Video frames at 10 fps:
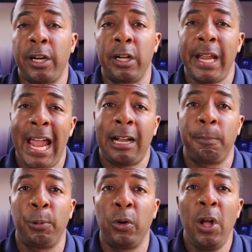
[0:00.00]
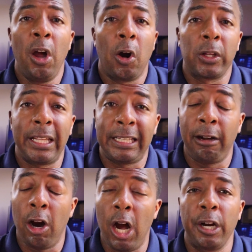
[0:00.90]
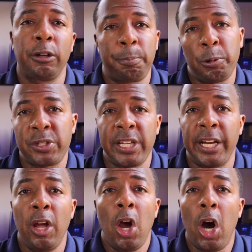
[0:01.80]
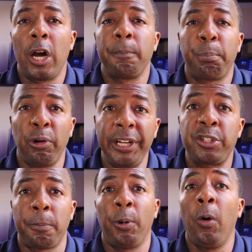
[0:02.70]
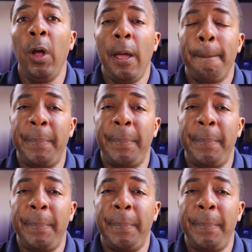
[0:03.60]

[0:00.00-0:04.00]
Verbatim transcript: unhackable or that they are 100% unbreachable.